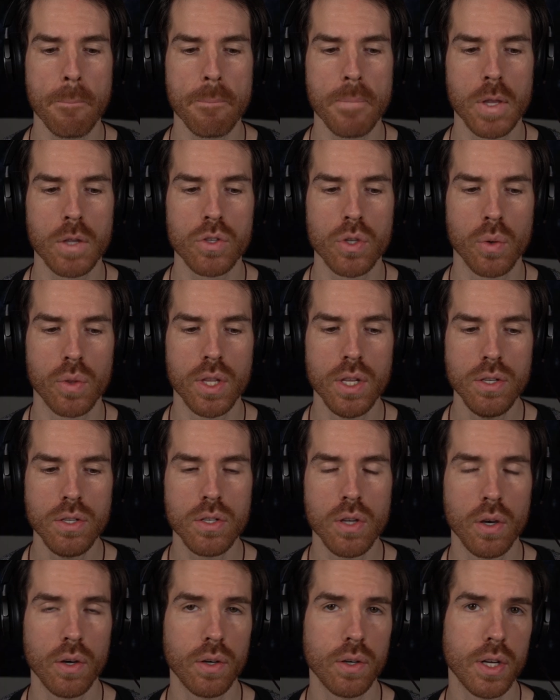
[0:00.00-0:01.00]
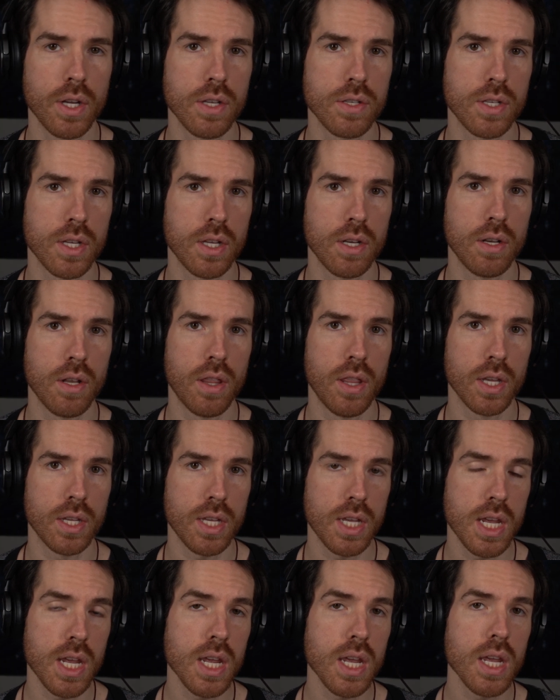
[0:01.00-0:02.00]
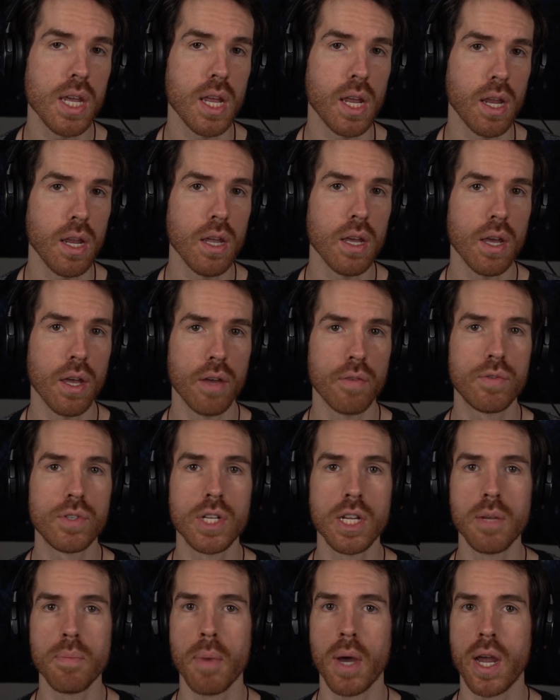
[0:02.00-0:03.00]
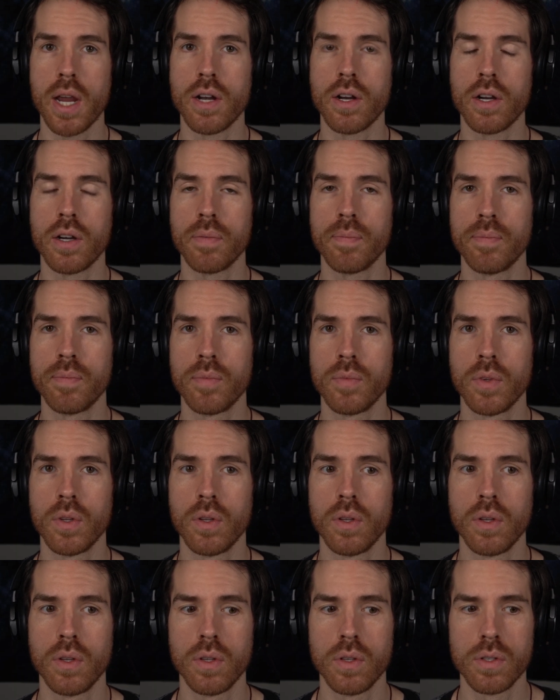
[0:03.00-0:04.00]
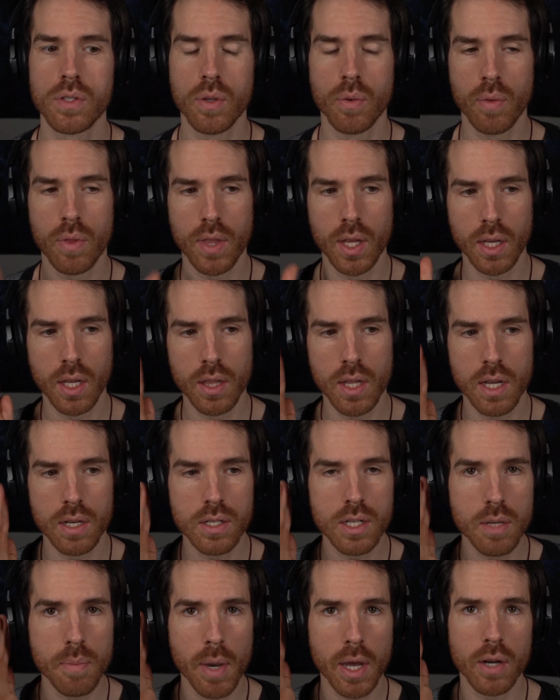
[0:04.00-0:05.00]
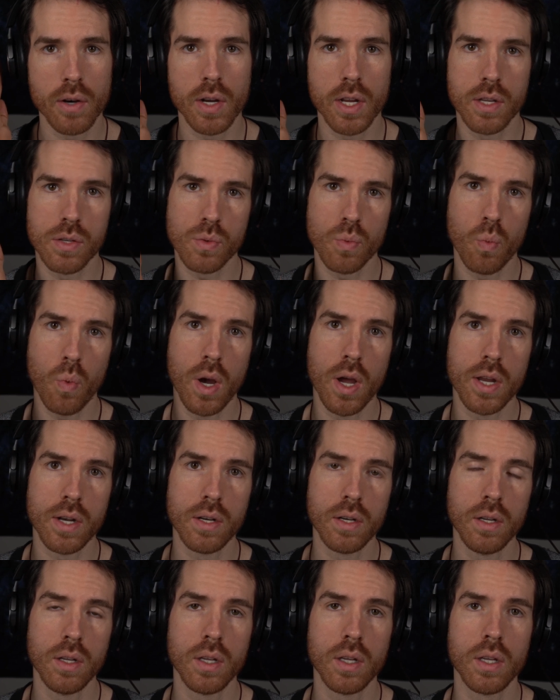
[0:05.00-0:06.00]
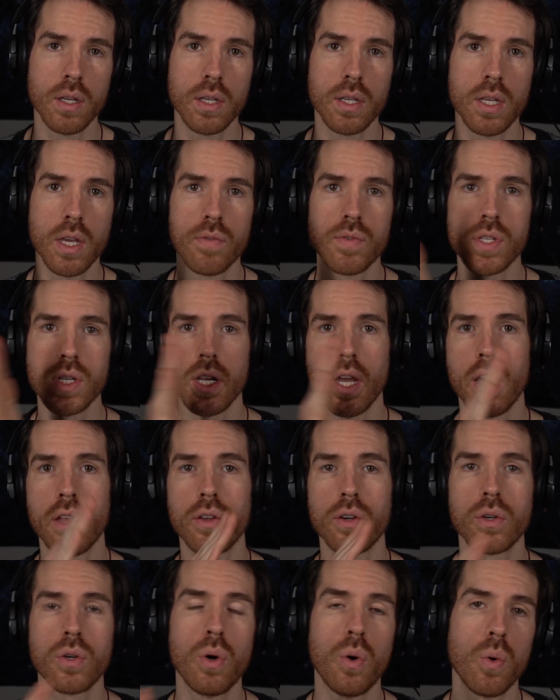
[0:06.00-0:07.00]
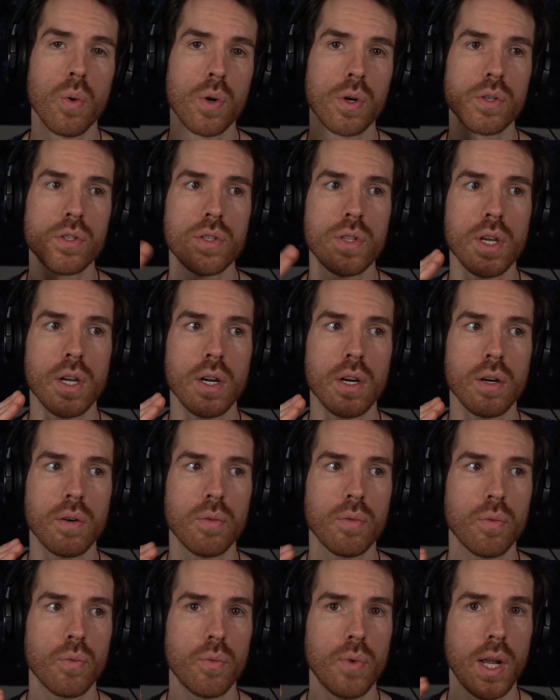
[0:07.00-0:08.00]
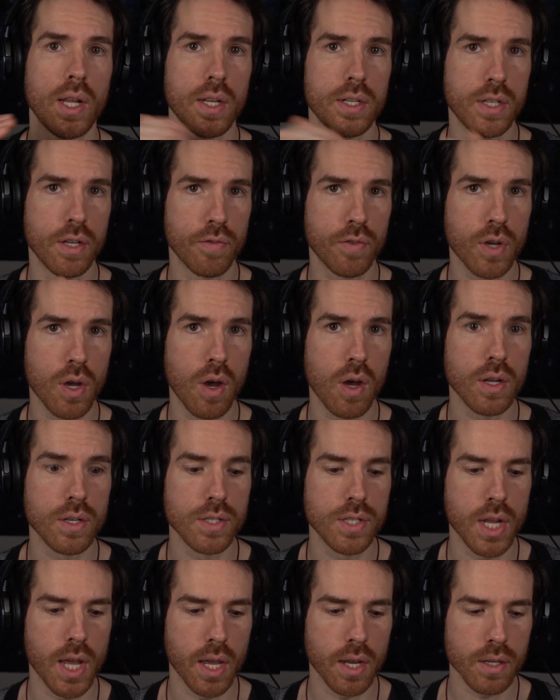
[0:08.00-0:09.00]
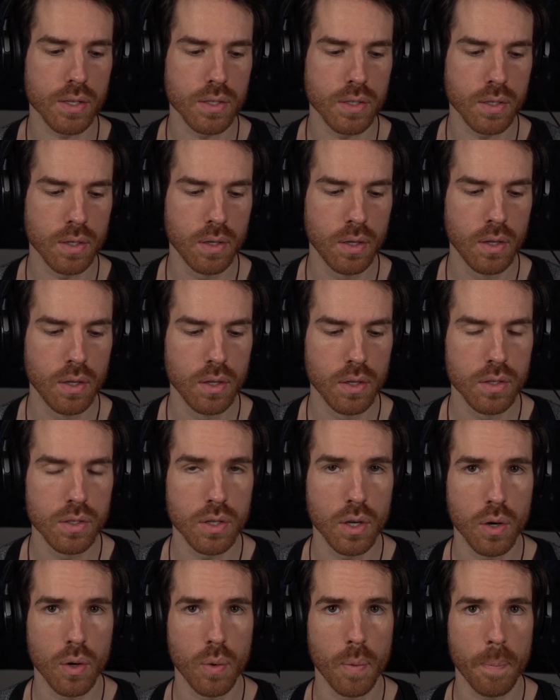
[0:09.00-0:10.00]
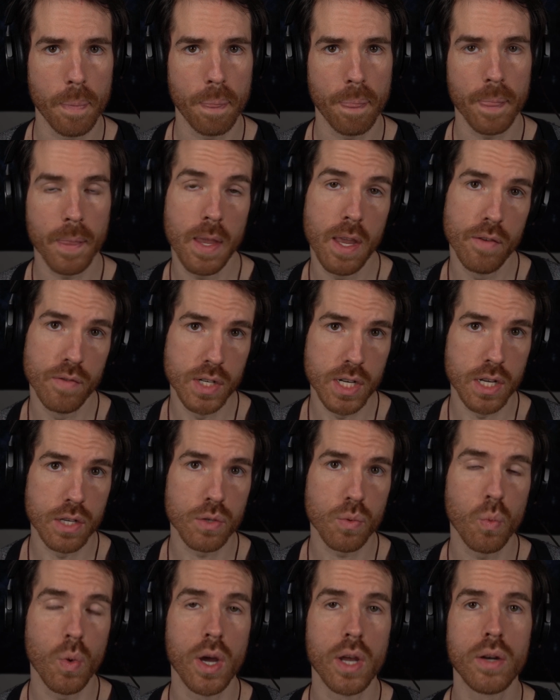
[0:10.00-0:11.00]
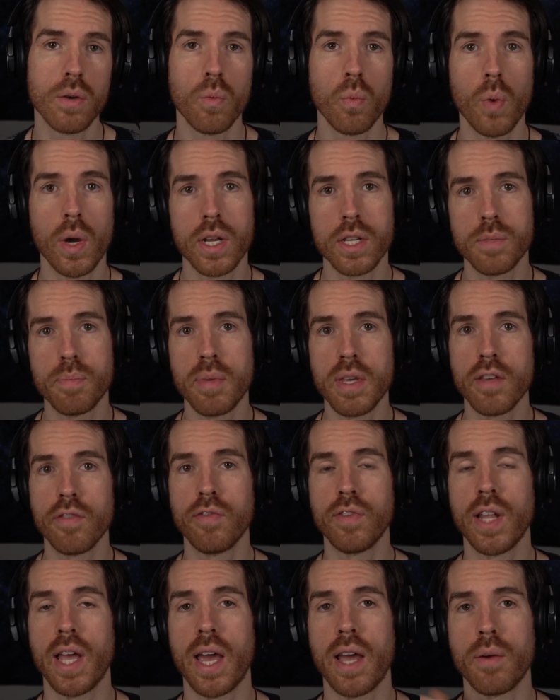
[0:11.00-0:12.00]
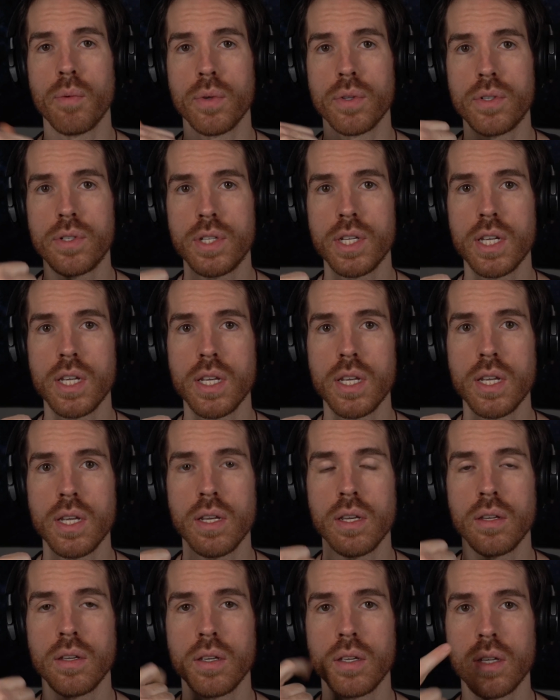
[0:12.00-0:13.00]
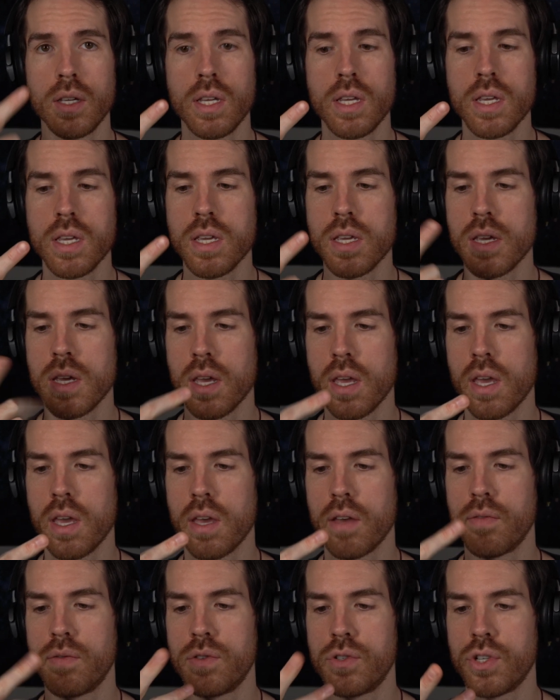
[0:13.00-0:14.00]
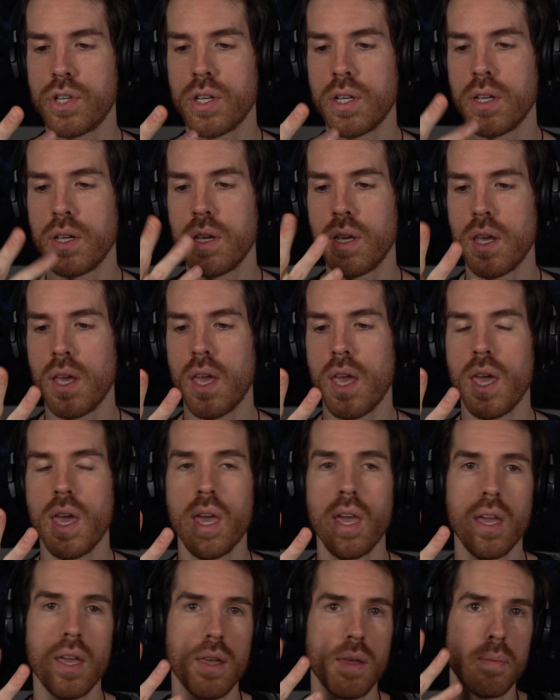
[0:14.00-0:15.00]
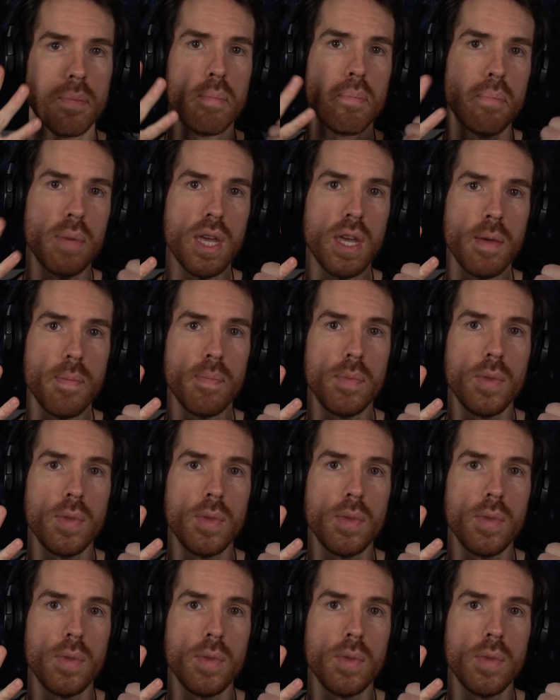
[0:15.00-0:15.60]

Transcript: So this song is in the key of D minor. So thinking that D minor is 1 gives the other chords their relative context. So if D is 1, what is B flat? Well, D, E, F, G, A, B.